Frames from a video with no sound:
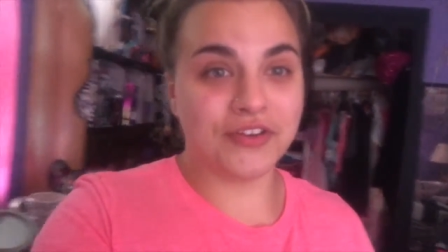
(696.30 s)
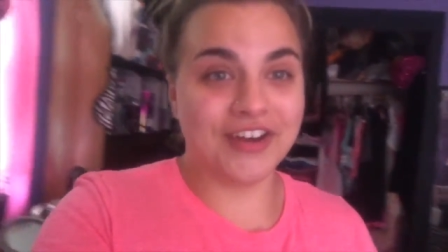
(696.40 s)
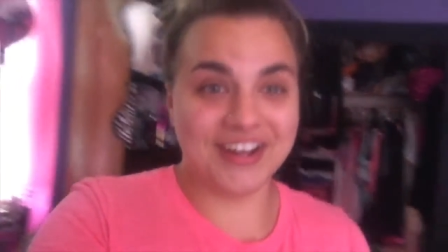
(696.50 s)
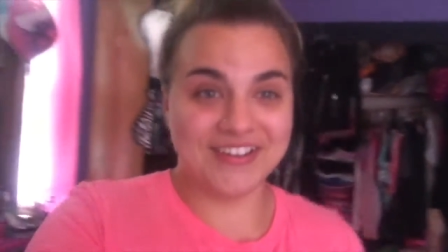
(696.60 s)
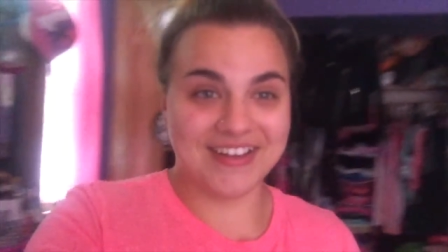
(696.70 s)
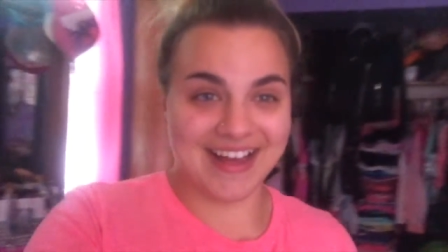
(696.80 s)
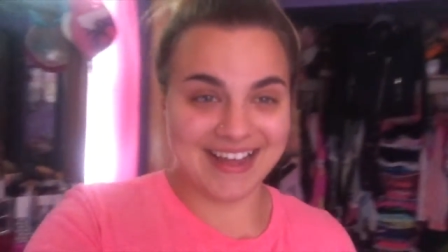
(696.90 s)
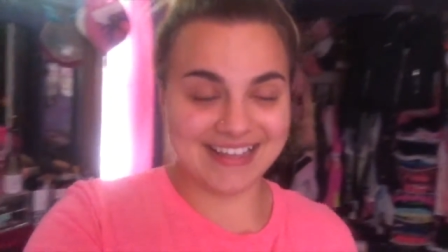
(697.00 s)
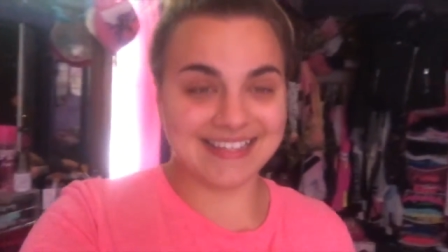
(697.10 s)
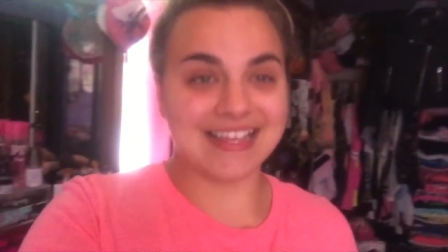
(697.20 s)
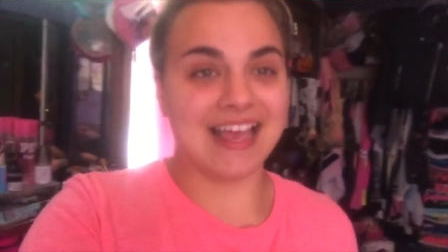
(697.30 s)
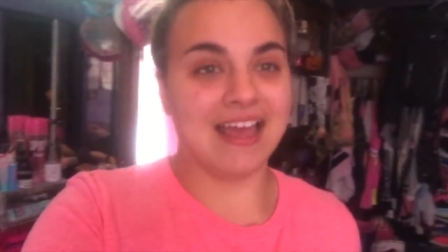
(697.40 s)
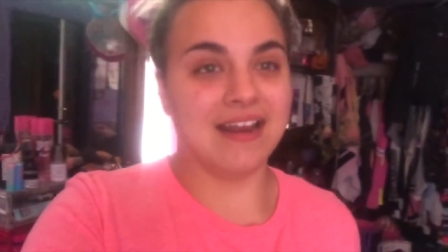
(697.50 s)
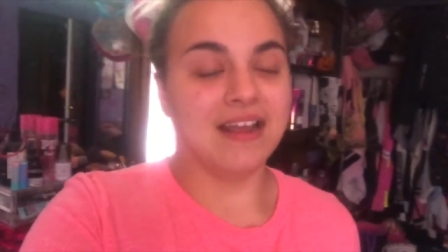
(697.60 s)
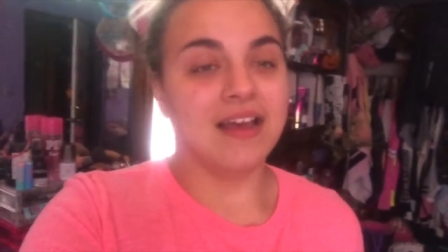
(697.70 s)
for you guys
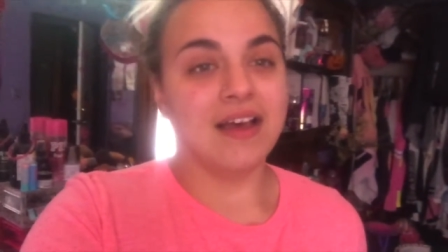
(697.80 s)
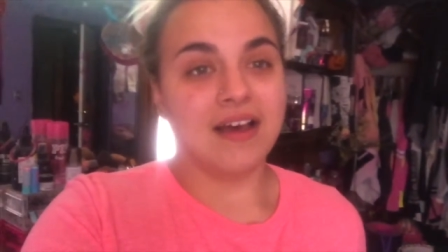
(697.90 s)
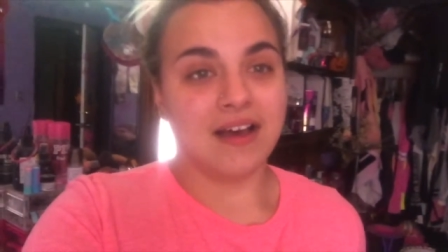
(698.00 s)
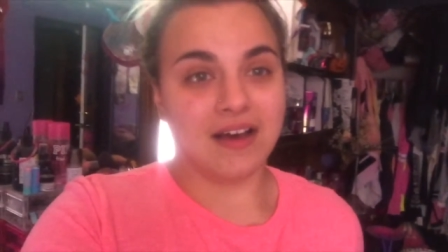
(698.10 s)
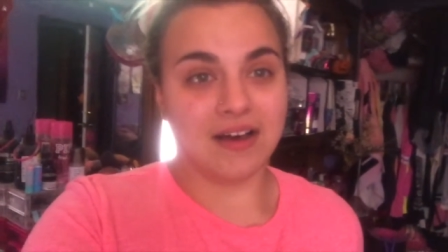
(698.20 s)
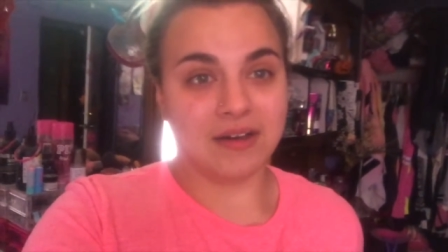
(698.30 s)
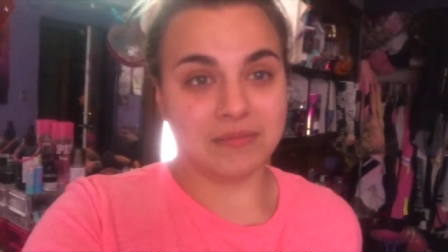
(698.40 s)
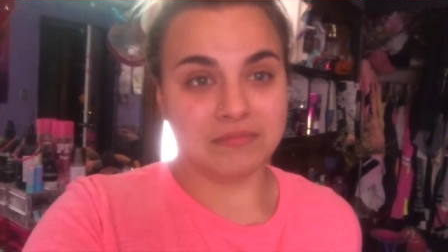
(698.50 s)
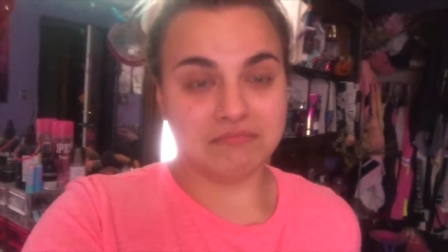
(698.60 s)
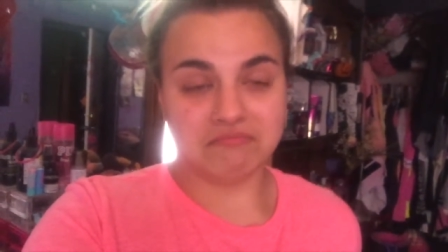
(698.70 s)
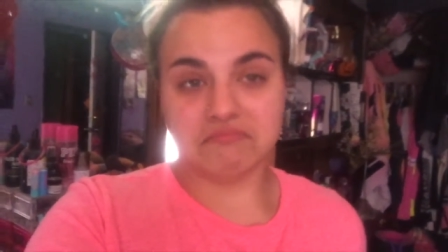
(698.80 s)
and, um,